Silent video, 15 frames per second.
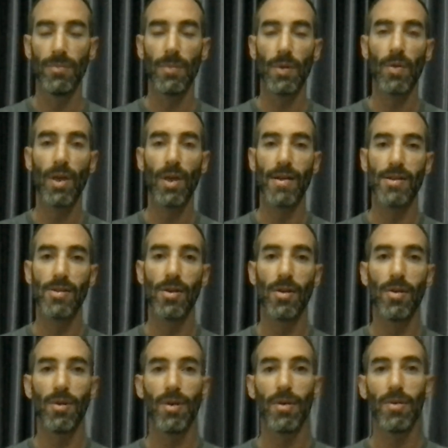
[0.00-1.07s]
okay,
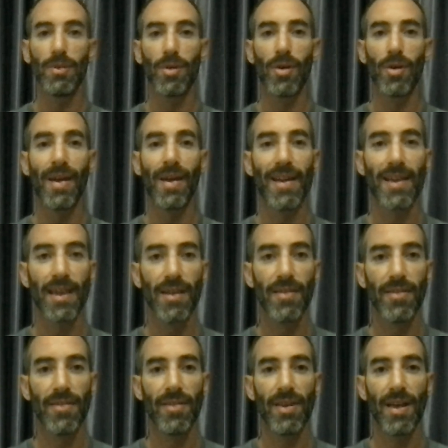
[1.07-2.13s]
so I'm going to
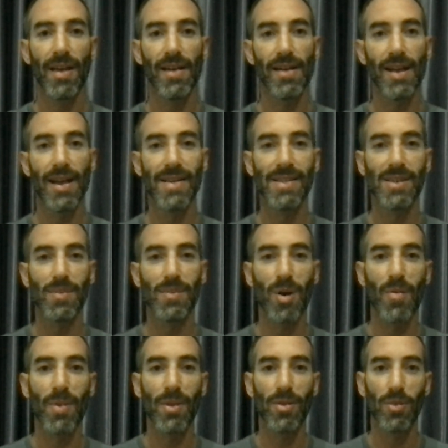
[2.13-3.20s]
give us a
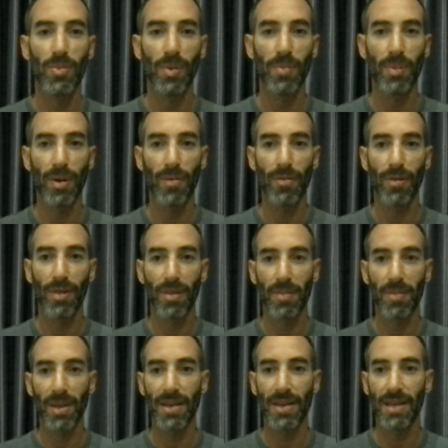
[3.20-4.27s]
moment to prepare for the
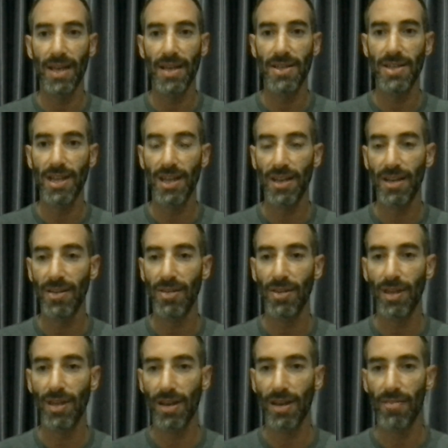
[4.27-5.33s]
meditation, and you
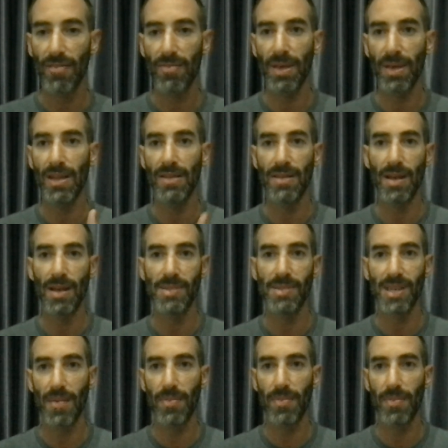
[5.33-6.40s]
can give me
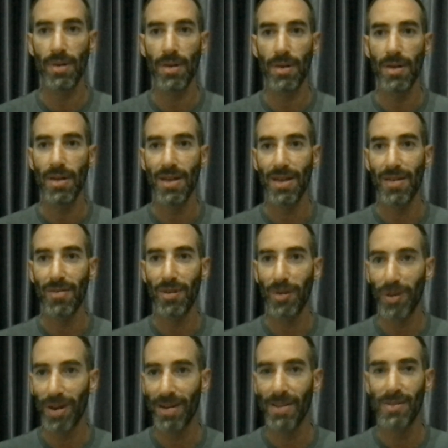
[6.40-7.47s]
thumbs up if
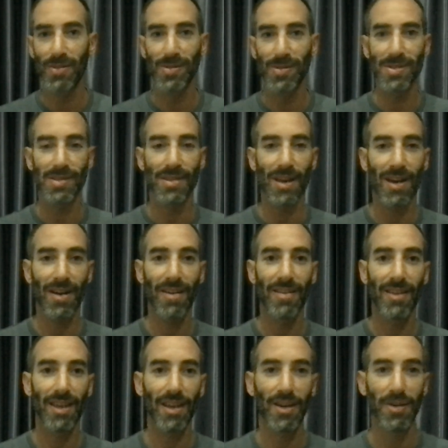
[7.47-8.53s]
you're ready to
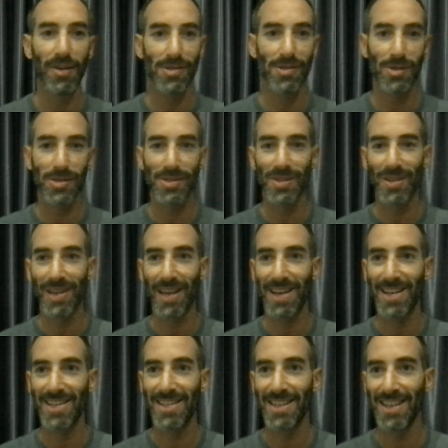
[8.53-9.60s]
start here and source that
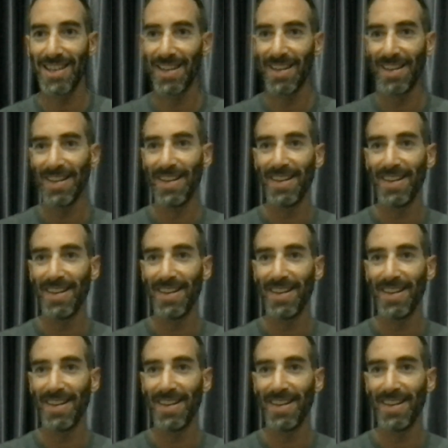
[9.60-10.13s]
energy.